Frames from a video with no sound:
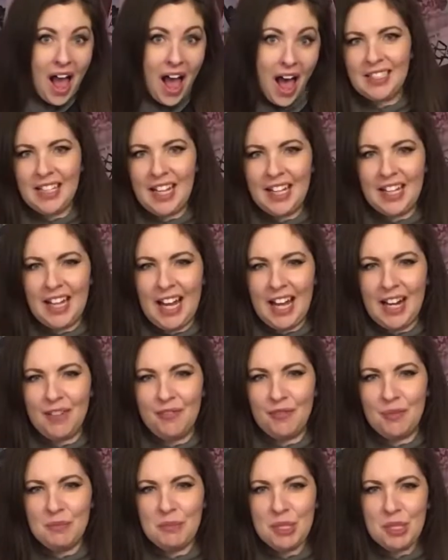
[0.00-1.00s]
I got it
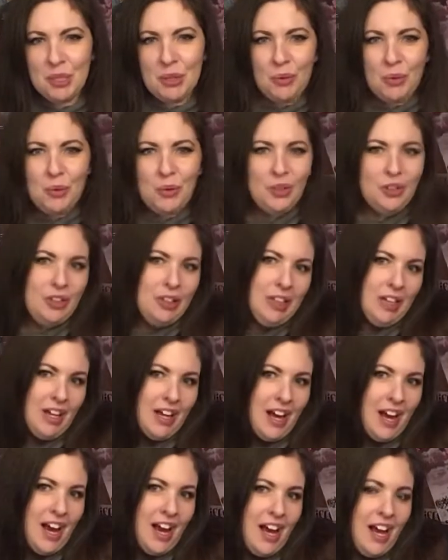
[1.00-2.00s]
from school.
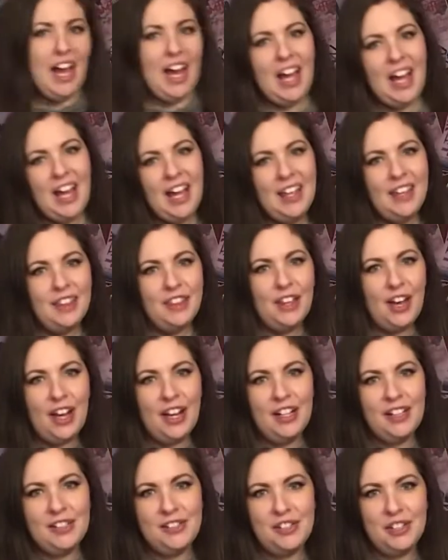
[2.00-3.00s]
I thought
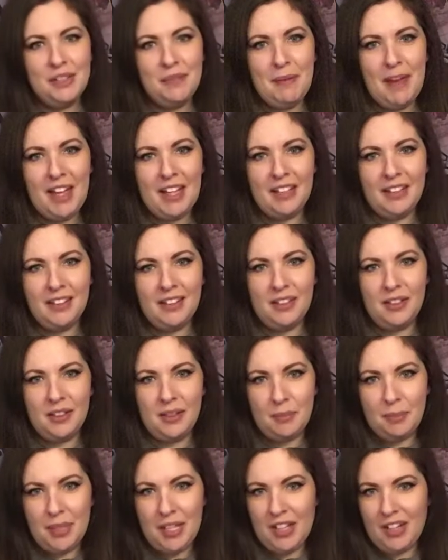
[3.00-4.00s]
it should make a little
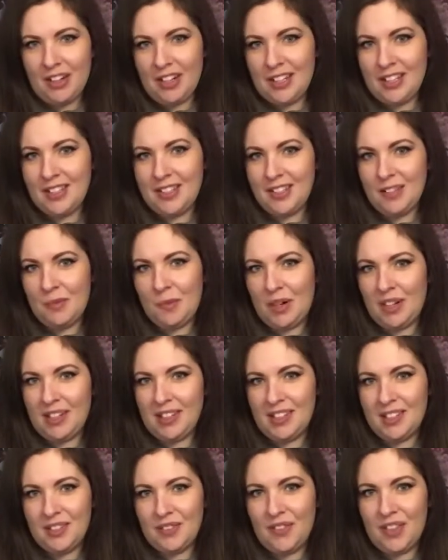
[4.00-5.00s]
appearance in one of
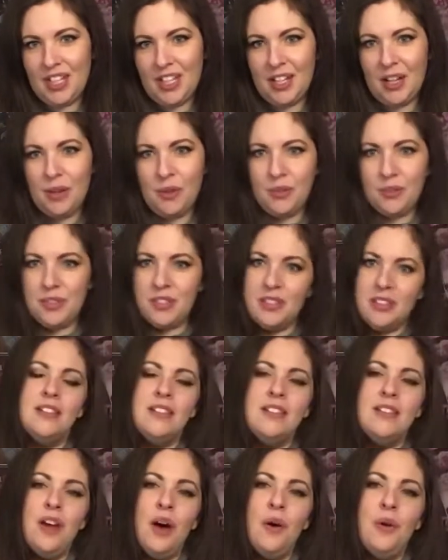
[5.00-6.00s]
these videos,
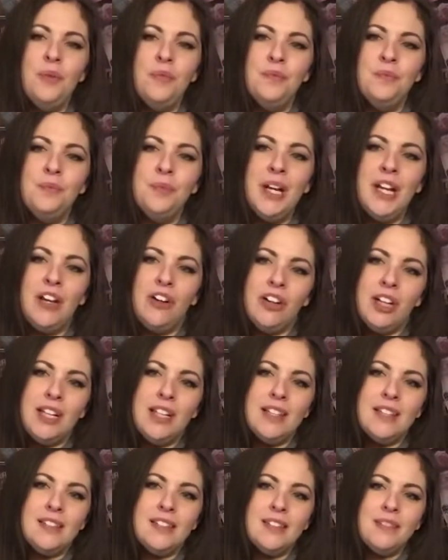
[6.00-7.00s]
so here it
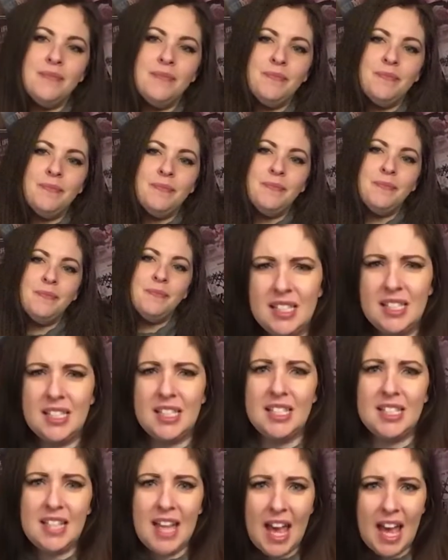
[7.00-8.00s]
is.
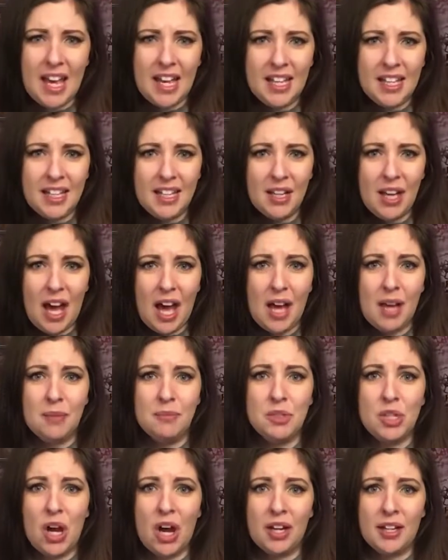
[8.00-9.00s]
Today, I am
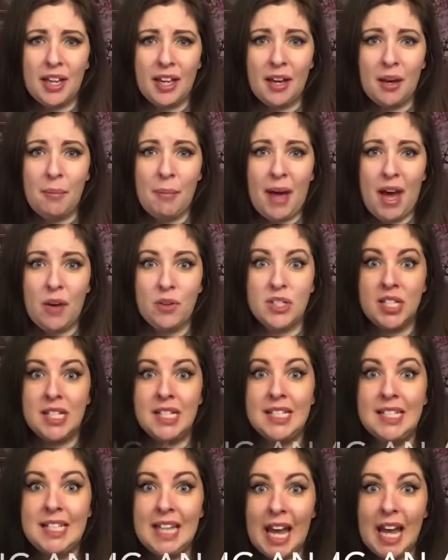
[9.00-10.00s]
talking about
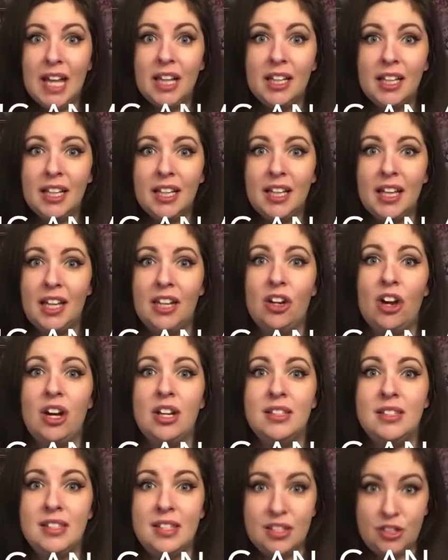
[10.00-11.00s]
nailing an
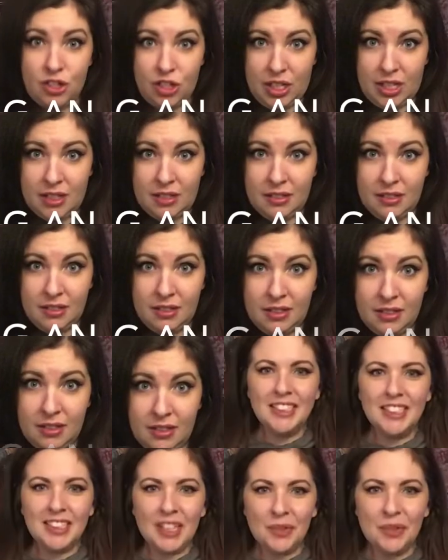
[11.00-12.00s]
audition.
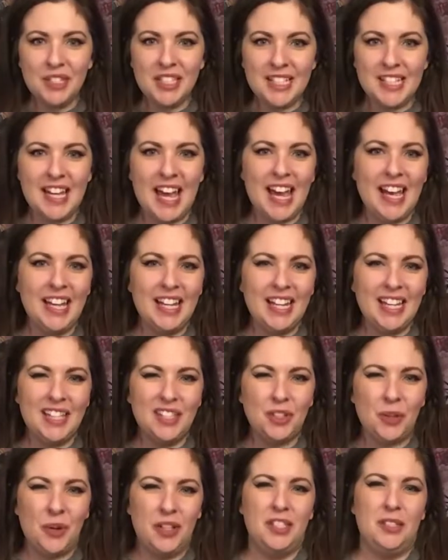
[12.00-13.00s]
So today, it's
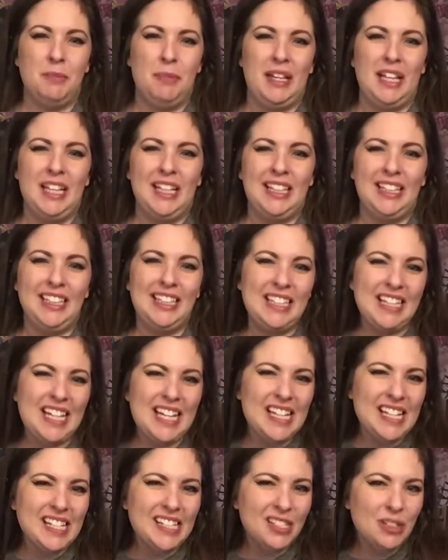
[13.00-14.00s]
going to be a
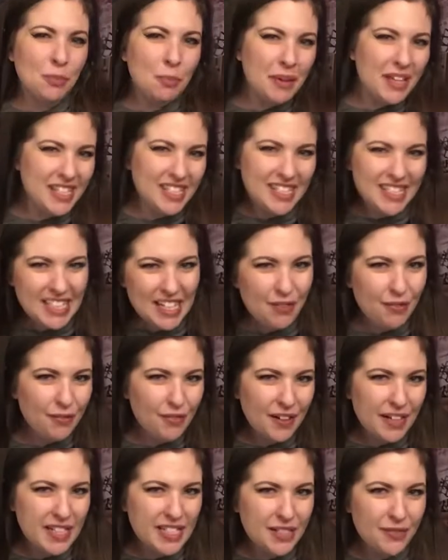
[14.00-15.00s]
little bit
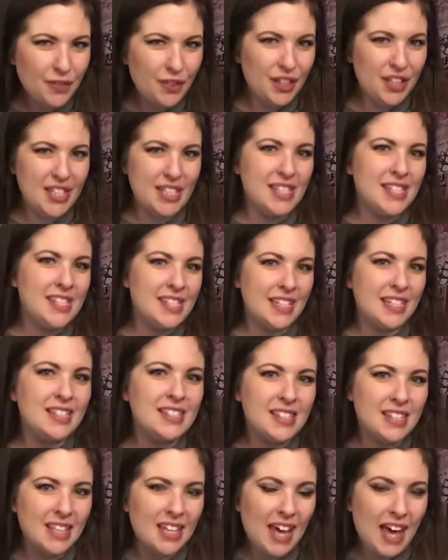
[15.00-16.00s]
different for this
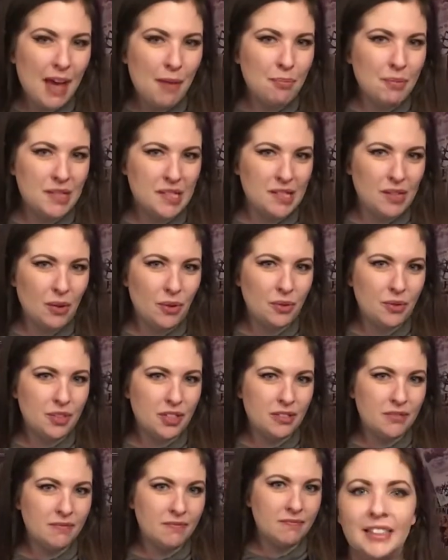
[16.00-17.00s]
6th episode.
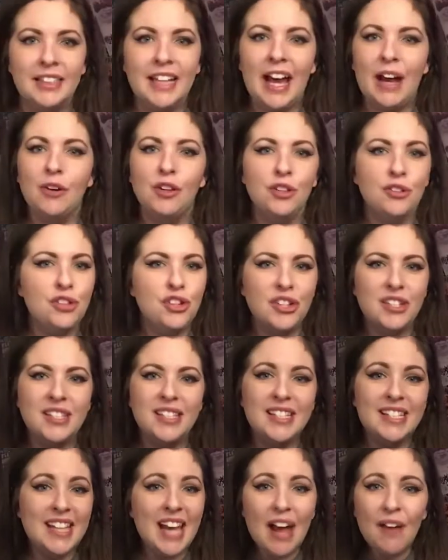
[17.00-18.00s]
Now, you should
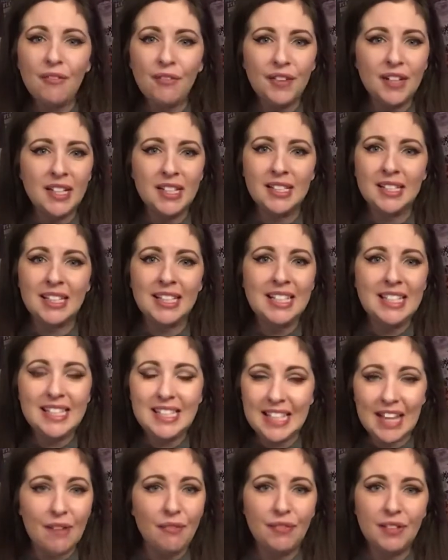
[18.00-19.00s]

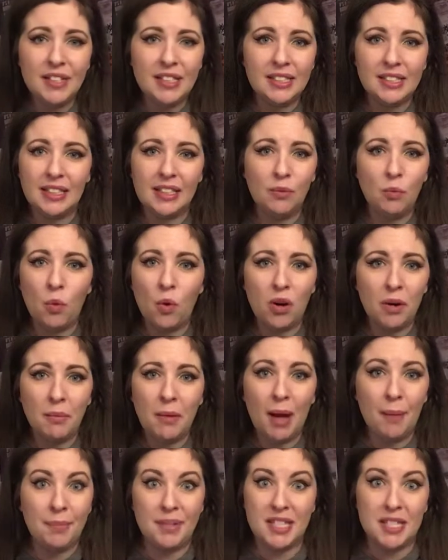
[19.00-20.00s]
definitely warm
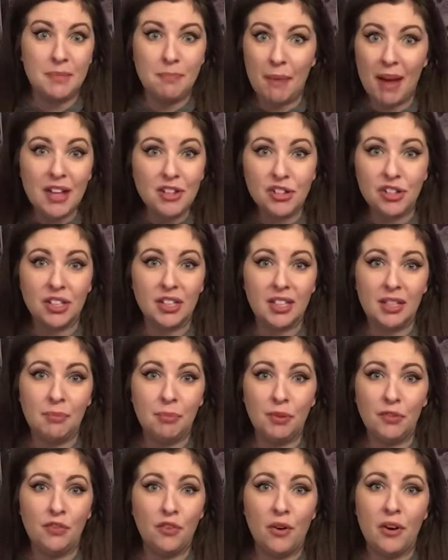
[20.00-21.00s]
up, especially
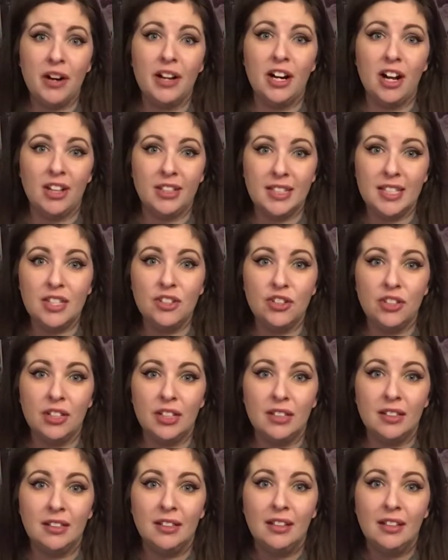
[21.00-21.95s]
before an audition.